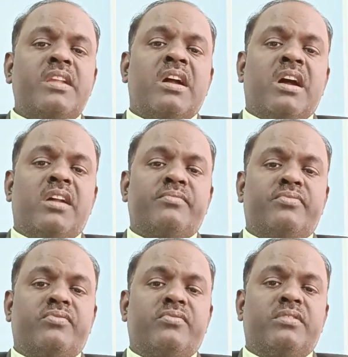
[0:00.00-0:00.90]

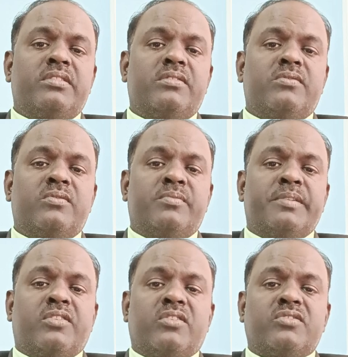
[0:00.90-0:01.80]
harmful. Well,
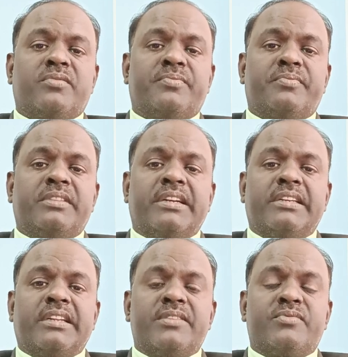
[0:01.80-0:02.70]
because of
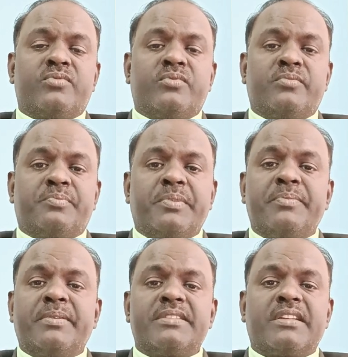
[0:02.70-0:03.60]
that time, so
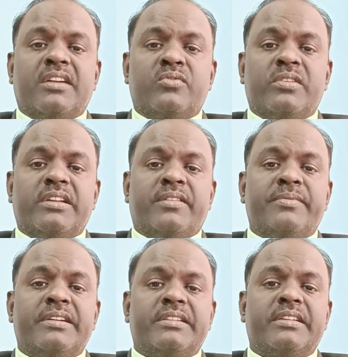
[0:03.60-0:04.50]
people are not
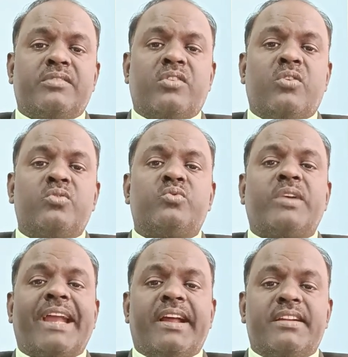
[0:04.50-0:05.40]
aware the how to
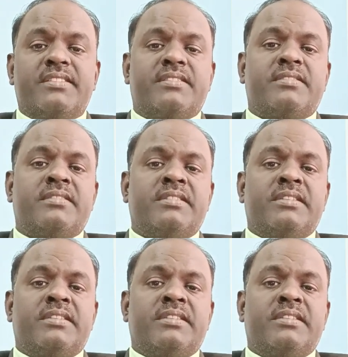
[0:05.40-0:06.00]
ads